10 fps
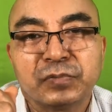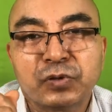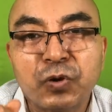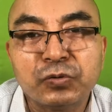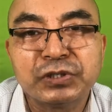
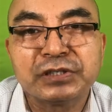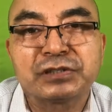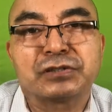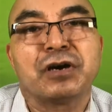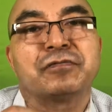
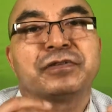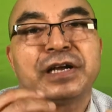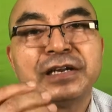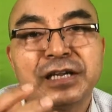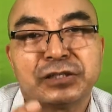causes of
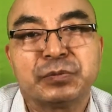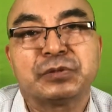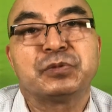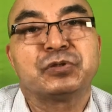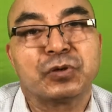enlargement
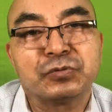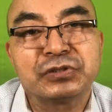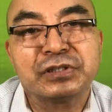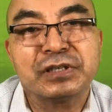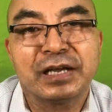of the
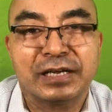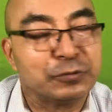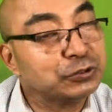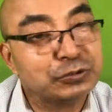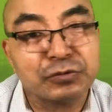tonsil, and
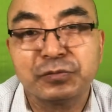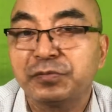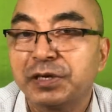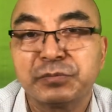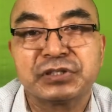we should not be
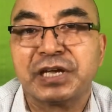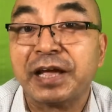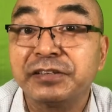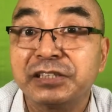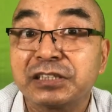very much
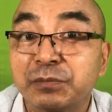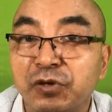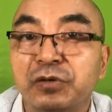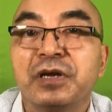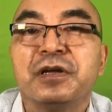anxious
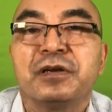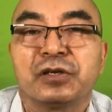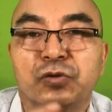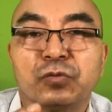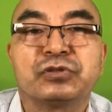about
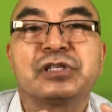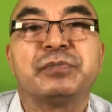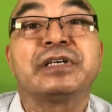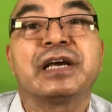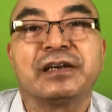tonsil
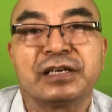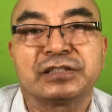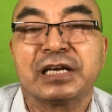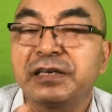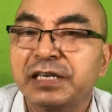being
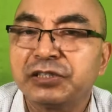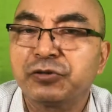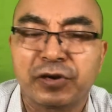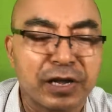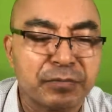enlarged unless
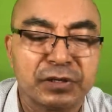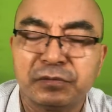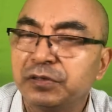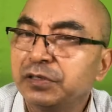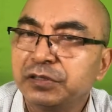you are
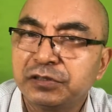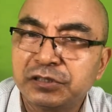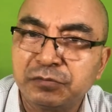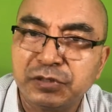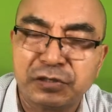having
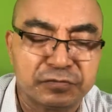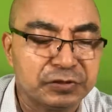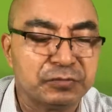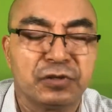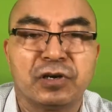severe
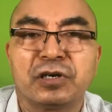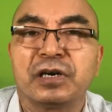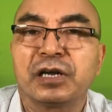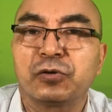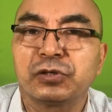
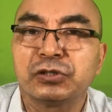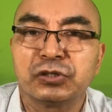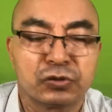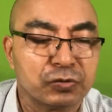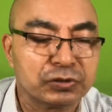fever, according
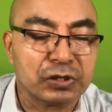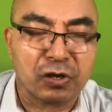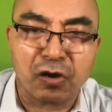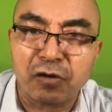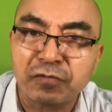to tonsil, a
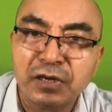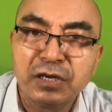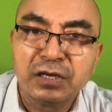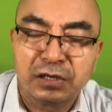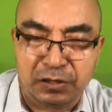lot
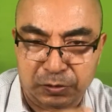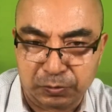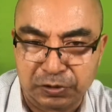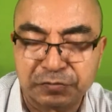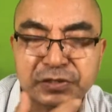
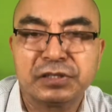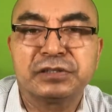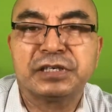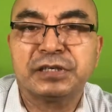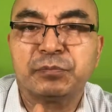of
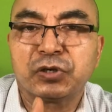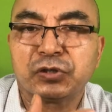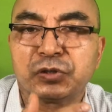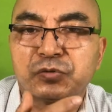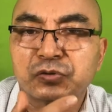difficulty
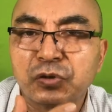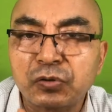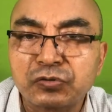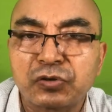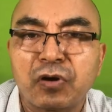because of
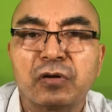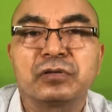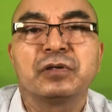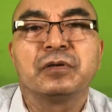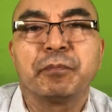sore
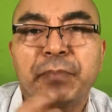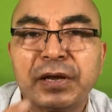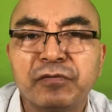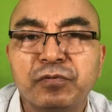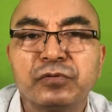throat,
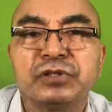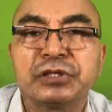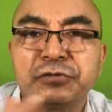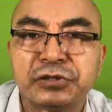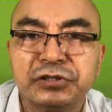painful
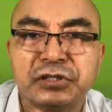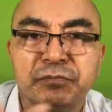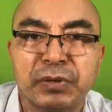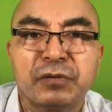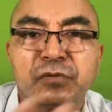
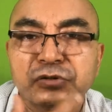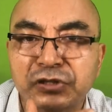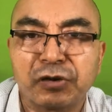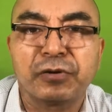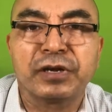deglutition, painful
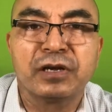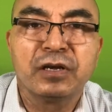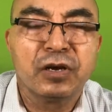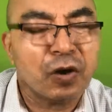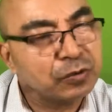swallowing.
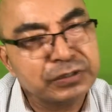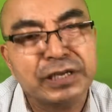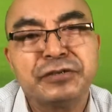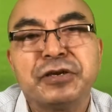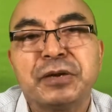Only
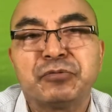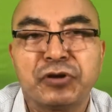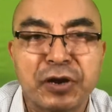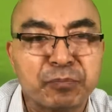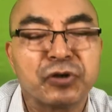then you have
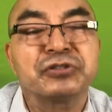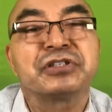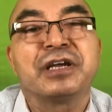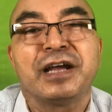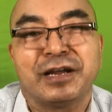to approach
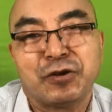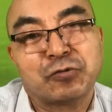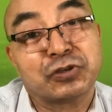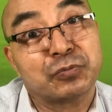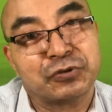a
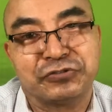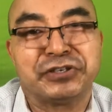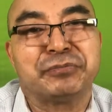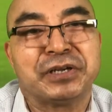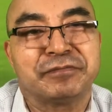doctor for
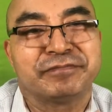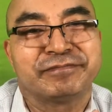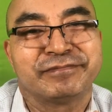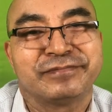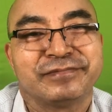treatment.
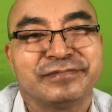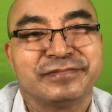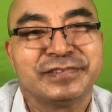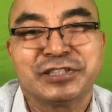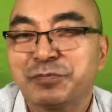
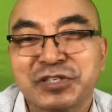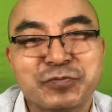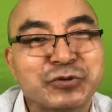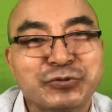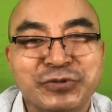This was
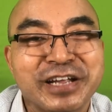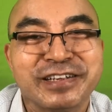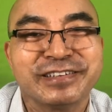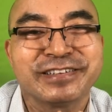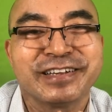for
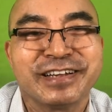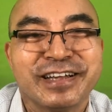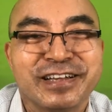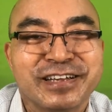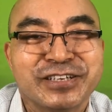today.
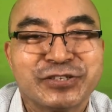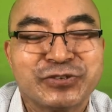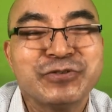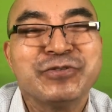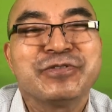
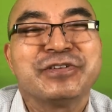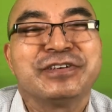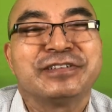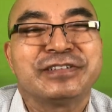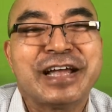
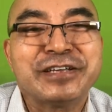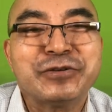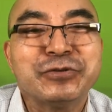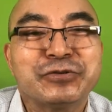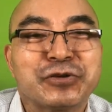So thank
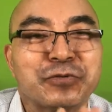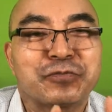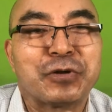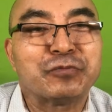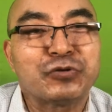you. So
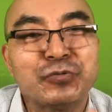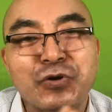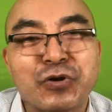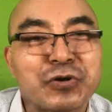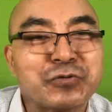from
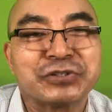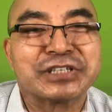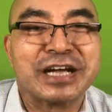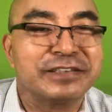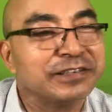tomorrow onwards,
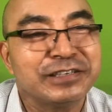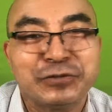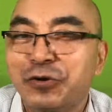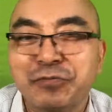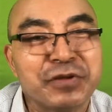I think
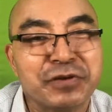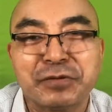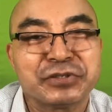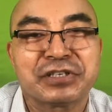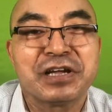you won't be very
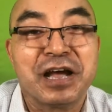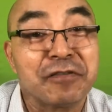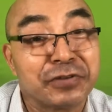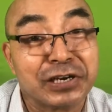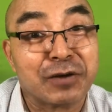much
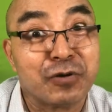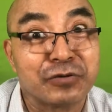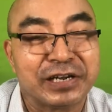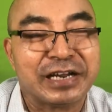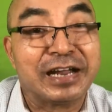afraid
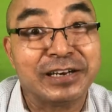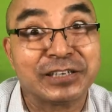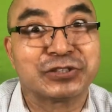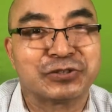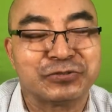about an
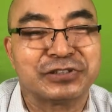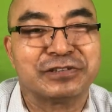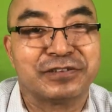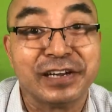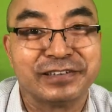enlarged tonsil,
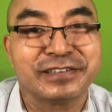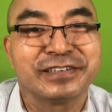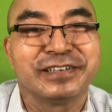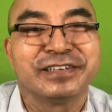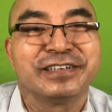right?
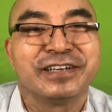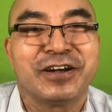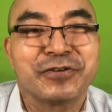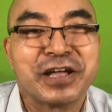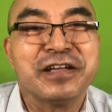
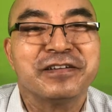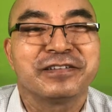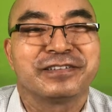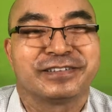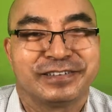Okay.
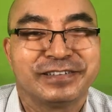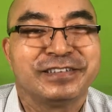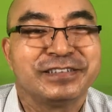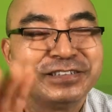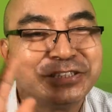
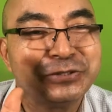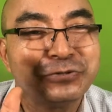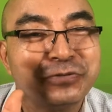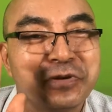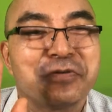See
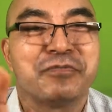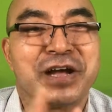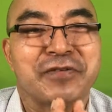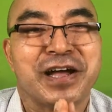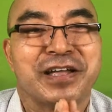you.
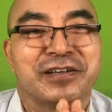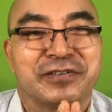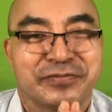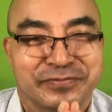Bye-bye.